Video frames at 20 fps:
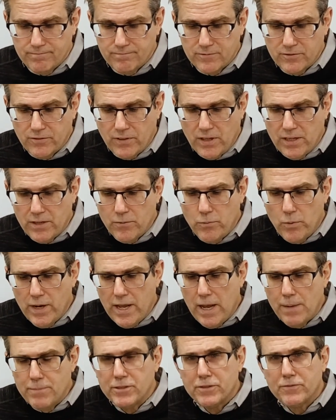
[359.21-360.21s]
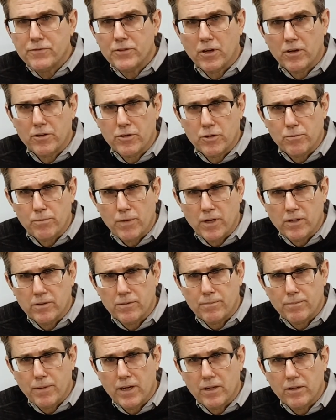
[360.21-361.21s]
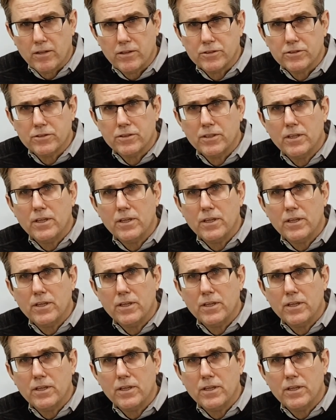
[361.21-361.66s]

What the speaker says: Finally, what happens if there are no bylaws?